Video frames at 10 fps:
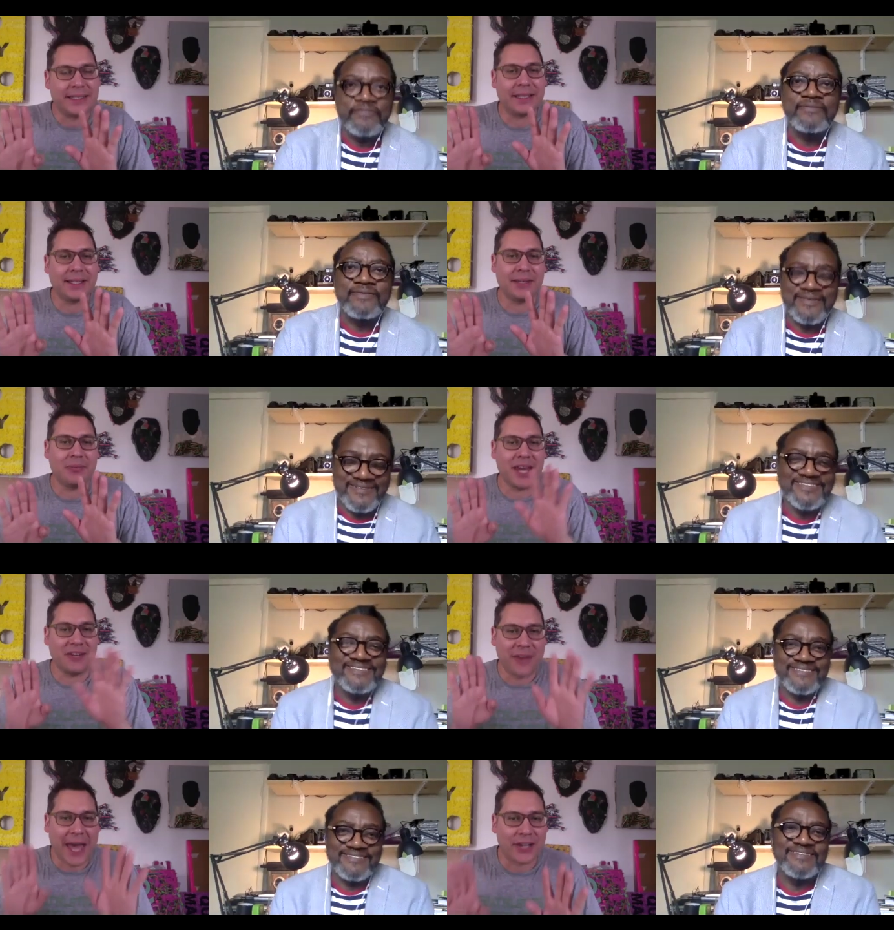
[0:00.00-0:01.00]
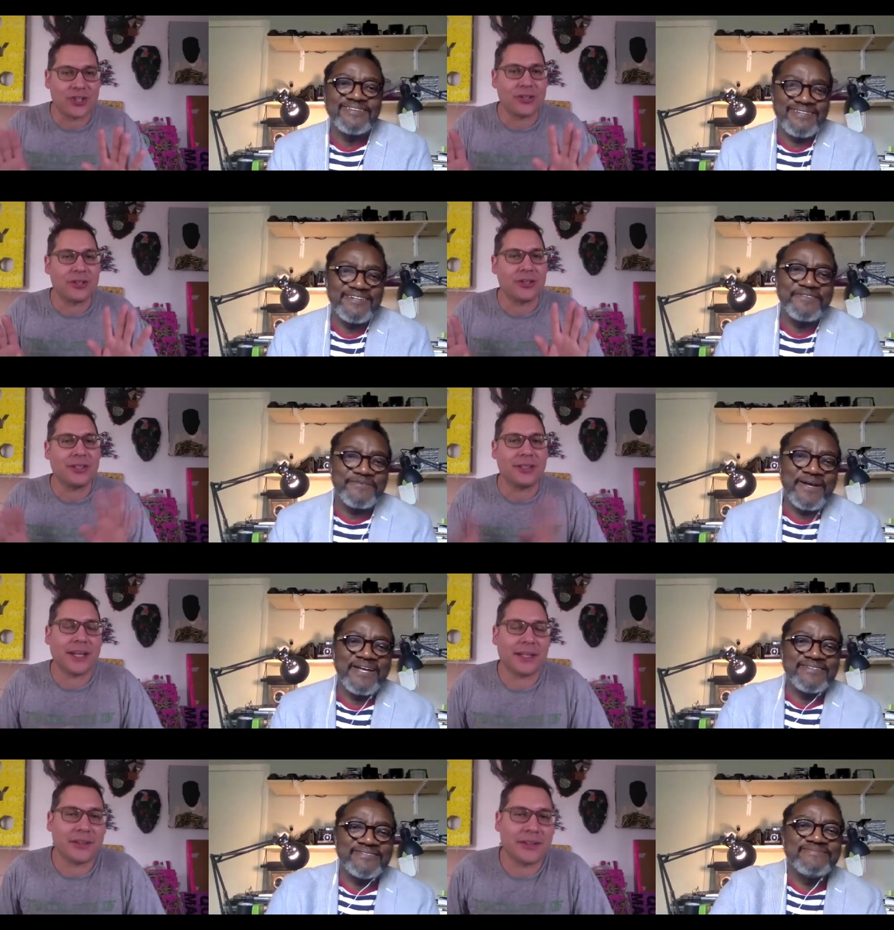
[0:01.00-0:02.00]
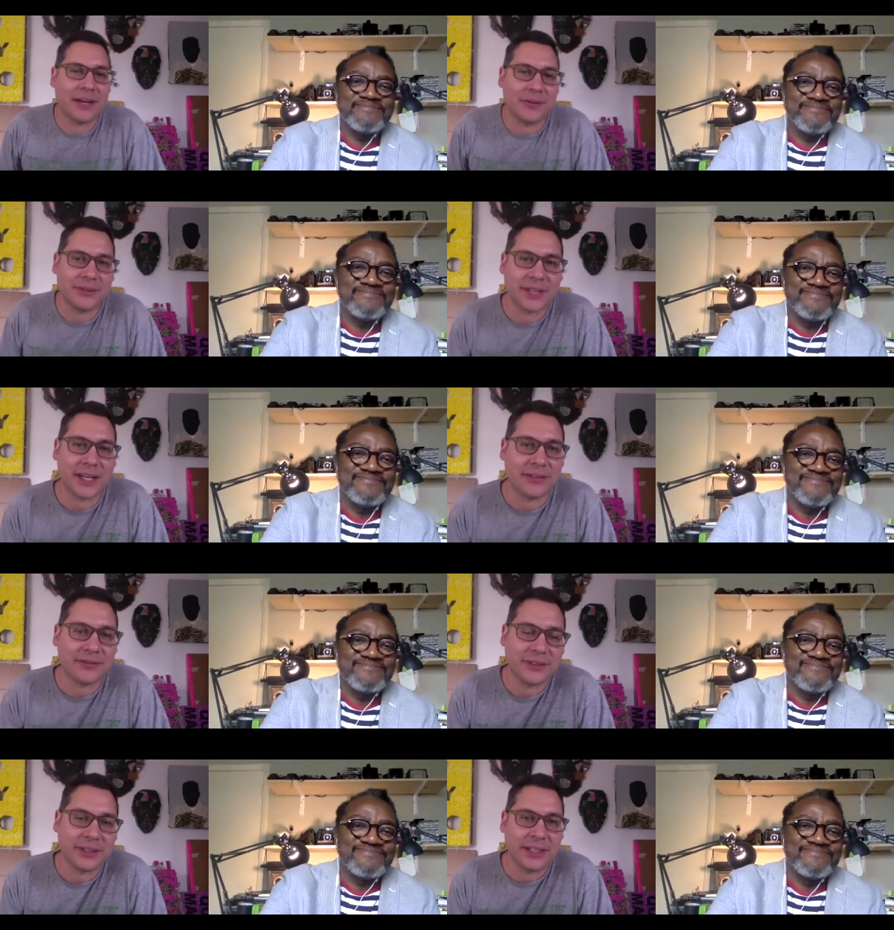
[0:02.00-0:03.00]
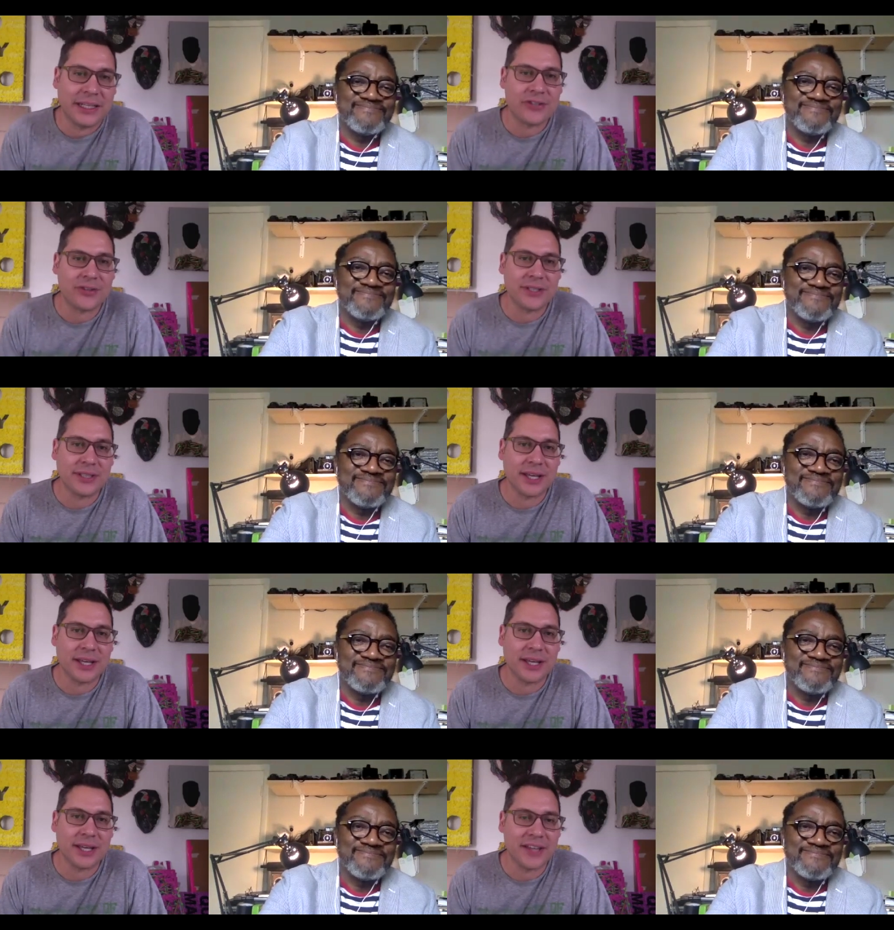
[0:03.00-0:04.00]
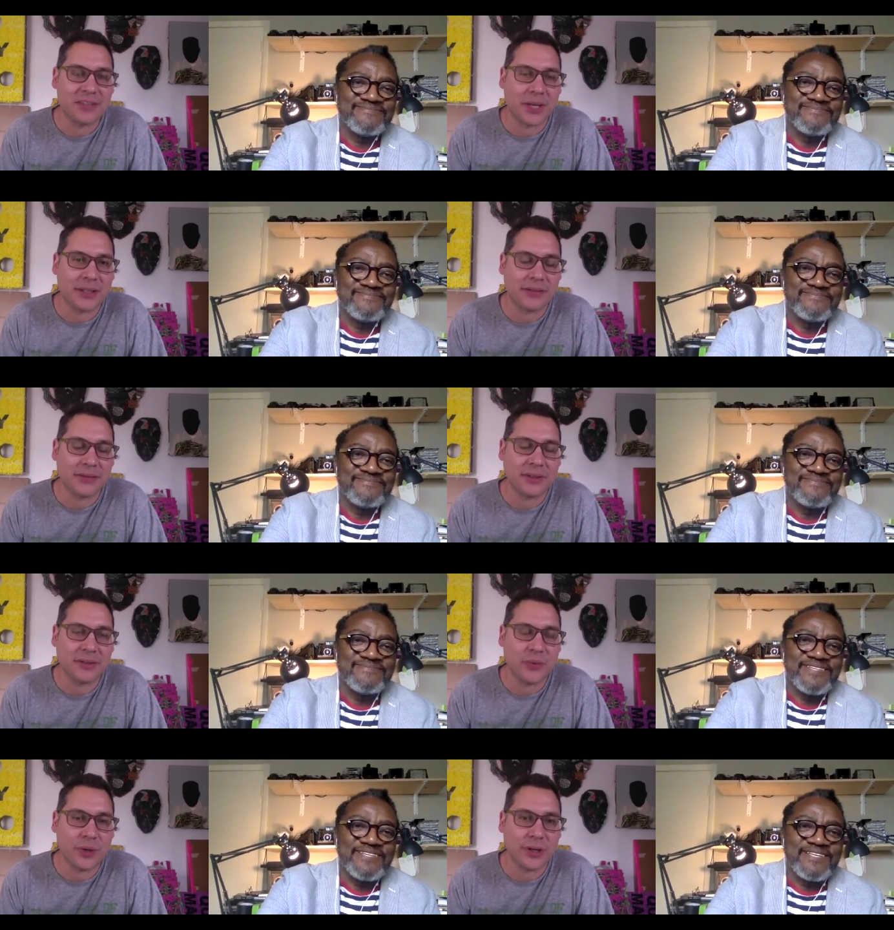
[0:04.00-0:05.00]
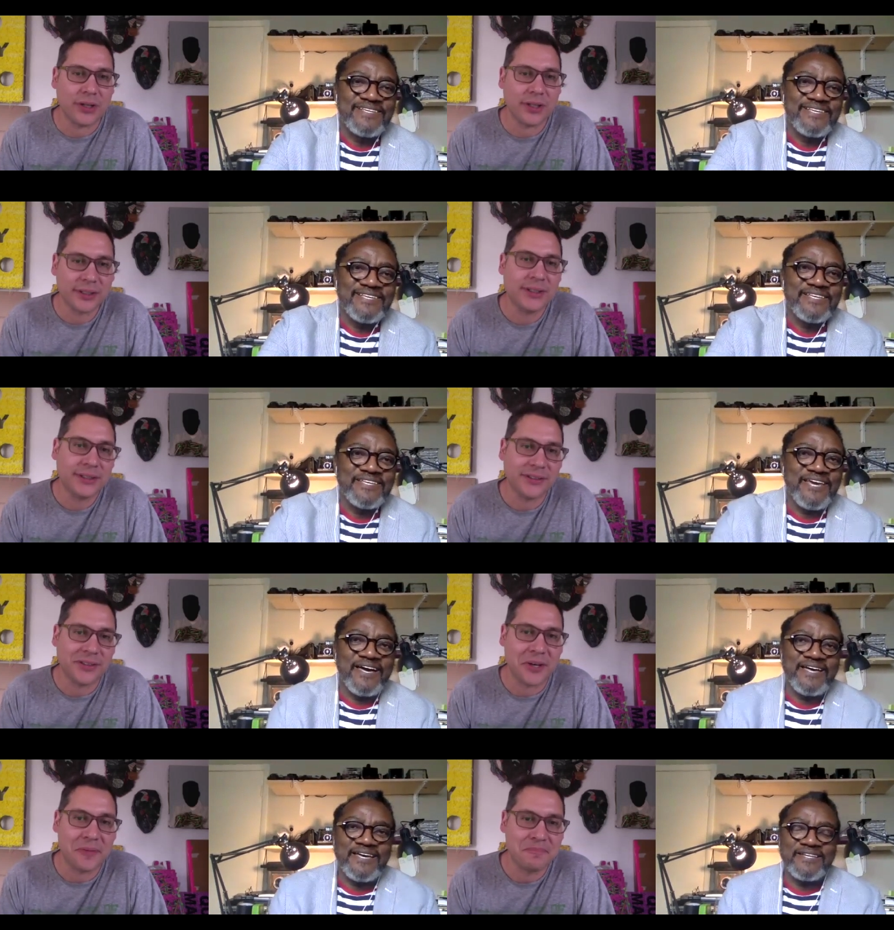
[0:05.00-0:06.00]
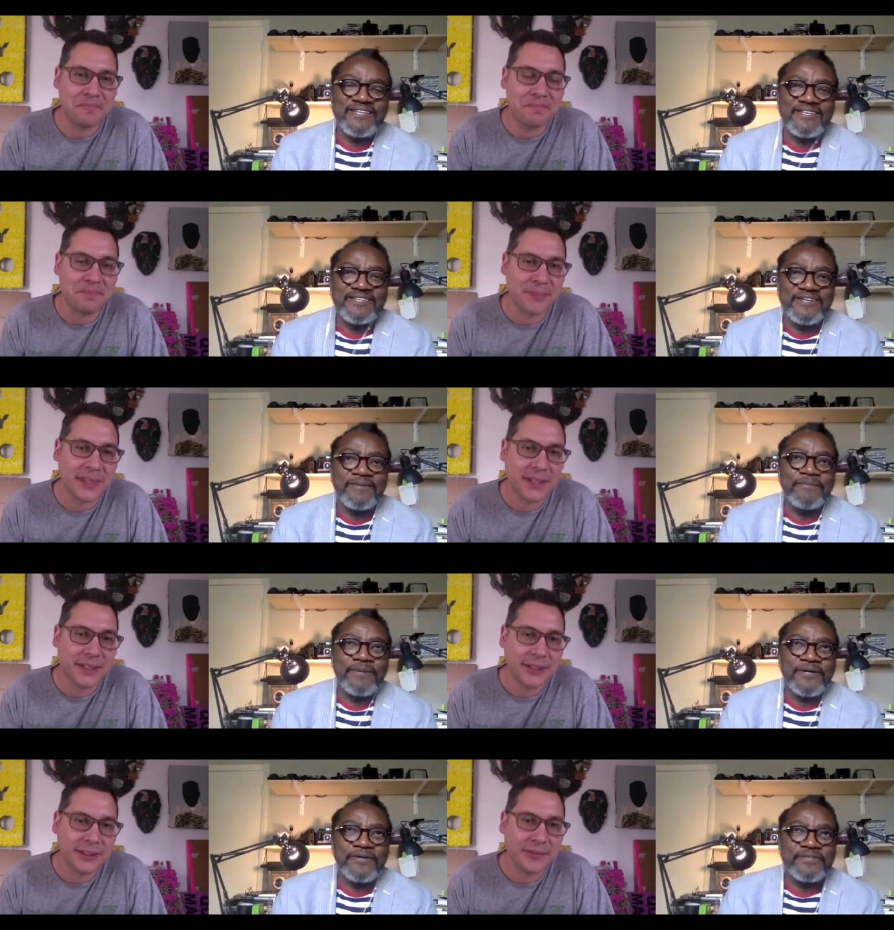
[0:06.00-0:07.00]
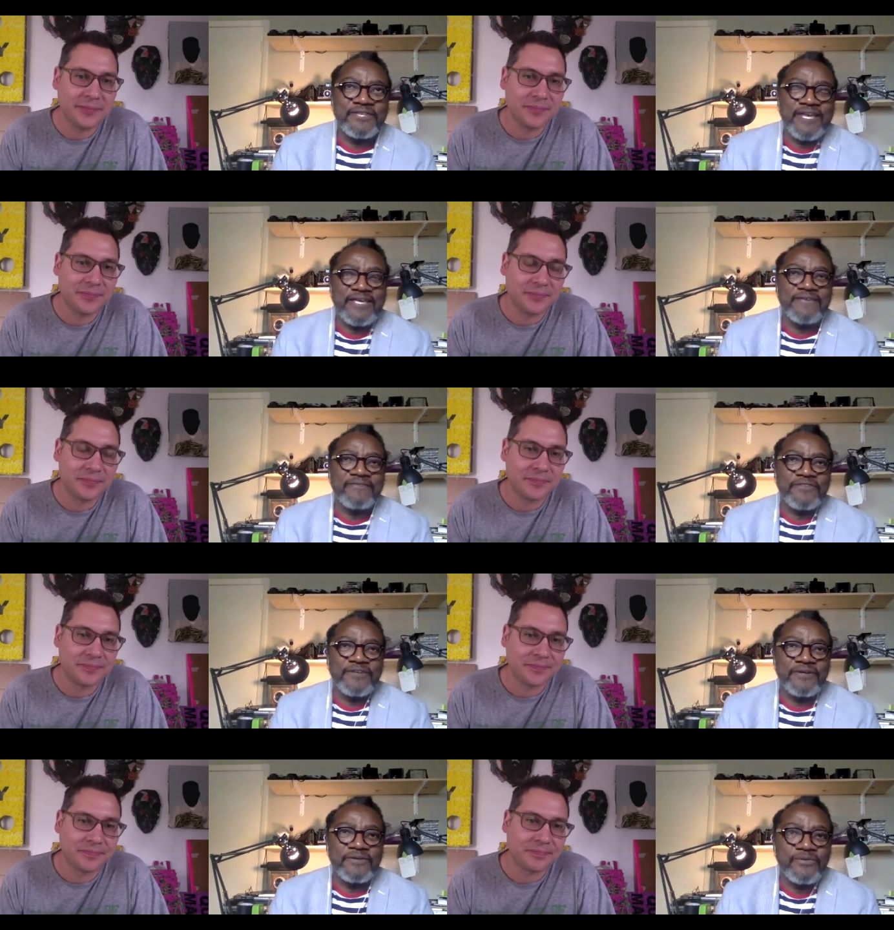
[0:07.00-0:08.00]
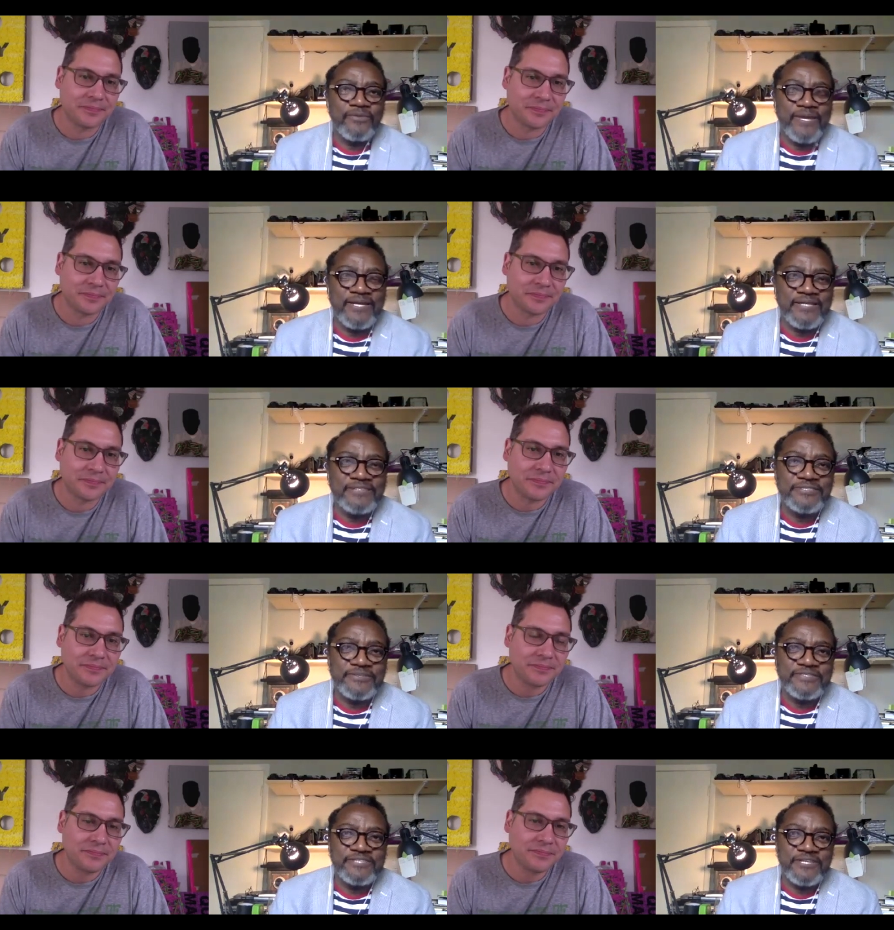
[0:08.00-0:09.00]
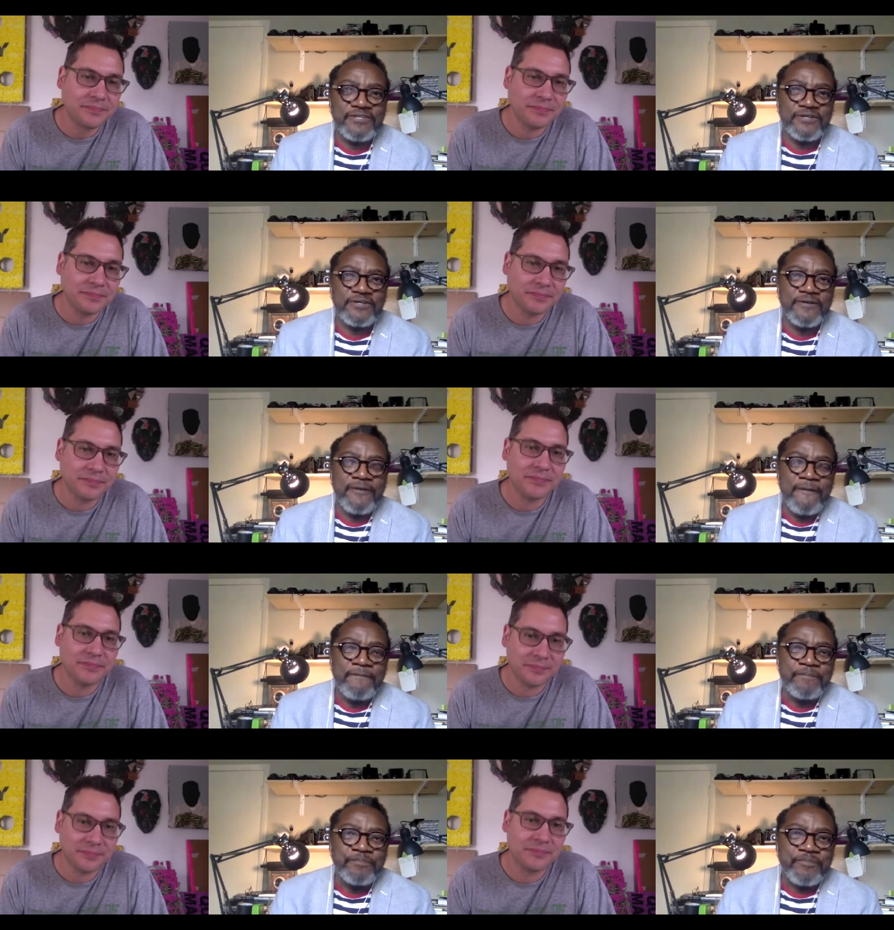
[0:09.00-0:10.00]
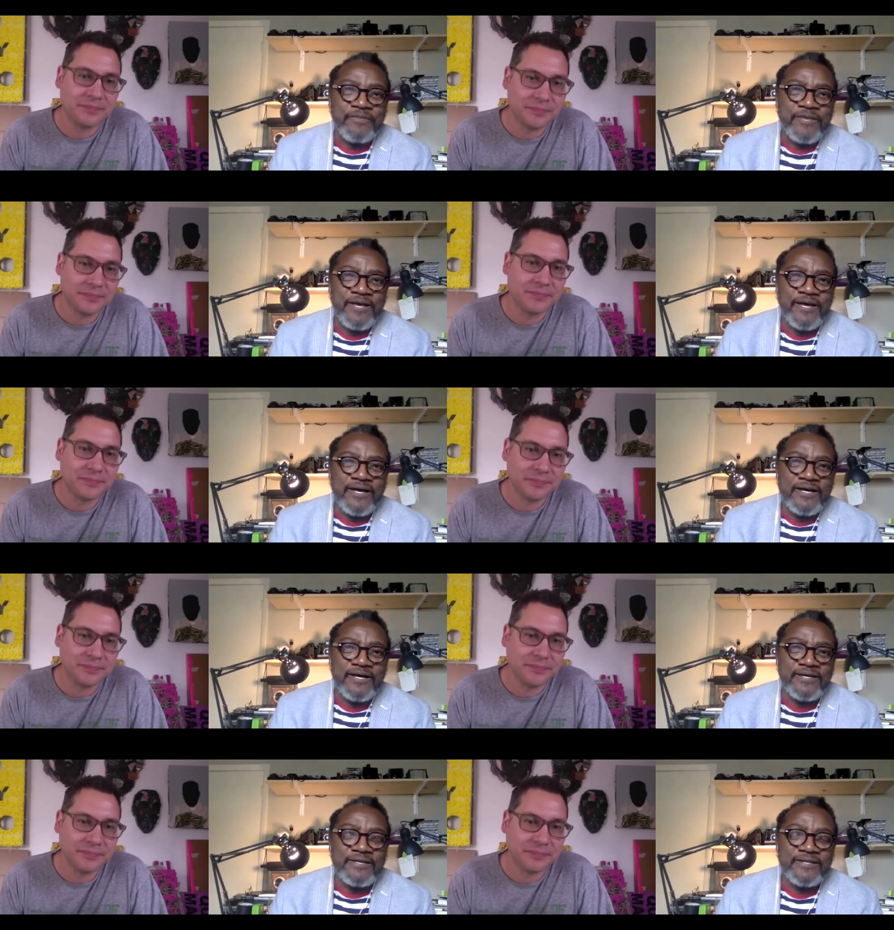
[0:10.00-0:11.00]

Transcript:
Speaker 1: and manufactured. And right. I thought that kind of the interesting kind of aspect of, of the work.
Speaker 2: So, yeah. yeah. and they're both like if they're right next to each other, uh,